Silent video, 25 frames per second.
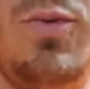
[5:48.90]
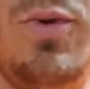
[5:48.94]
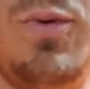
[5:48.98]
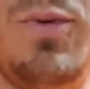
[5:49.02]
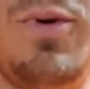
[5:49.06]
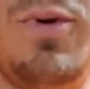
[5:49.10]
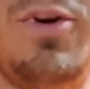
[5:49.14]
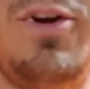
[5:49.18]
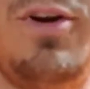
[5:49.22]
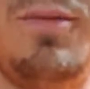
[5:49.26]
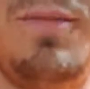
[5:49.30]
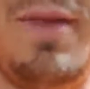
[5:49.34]
We
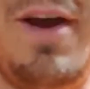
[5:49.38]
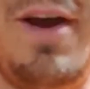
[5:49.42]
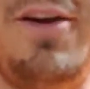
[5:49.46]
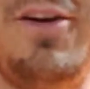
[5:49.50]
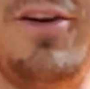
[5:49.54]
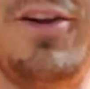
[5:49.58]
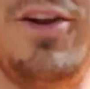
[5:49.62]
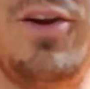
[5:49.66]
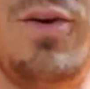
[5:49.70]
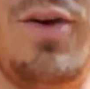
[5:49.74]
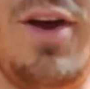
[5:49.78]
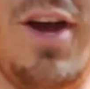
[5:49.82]
want our
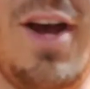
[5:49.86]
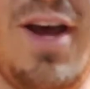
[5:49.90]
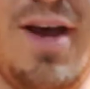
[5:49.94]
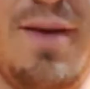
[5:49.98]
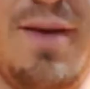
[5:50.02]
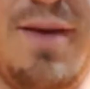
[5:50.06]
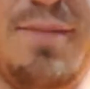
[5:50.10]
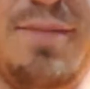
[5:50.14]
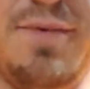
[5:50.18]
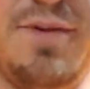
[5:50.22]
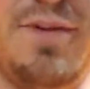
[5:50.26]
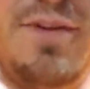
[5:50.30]
miter to go
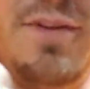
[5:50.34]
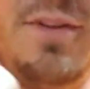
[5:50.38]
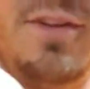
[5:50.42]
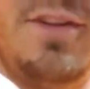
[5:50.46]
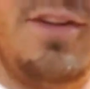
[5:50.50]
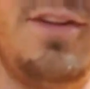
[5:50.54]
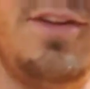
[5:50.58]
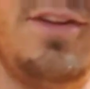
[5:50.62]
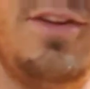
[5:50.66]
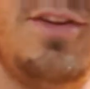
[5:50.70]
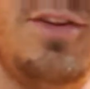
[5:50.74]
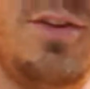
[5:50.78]
up.
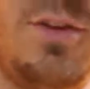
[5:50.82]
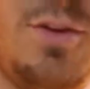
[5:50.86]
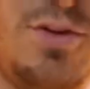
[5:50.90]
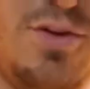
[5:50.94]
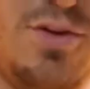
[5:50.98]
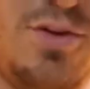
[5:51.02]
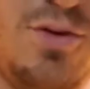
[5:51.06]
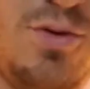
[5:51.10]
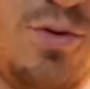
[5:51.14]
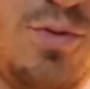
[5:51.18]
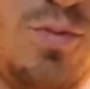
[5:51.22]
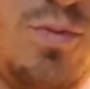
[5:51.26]

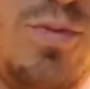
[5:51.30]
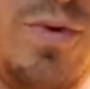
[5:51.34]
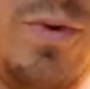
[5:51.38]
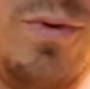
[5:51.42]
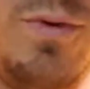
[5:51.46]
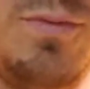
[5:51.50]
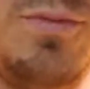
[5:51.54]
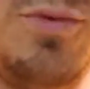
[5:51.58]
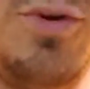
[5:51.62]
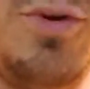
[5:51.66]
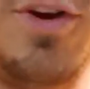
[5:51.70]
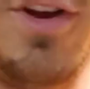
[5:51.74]
We
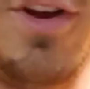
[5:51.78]
would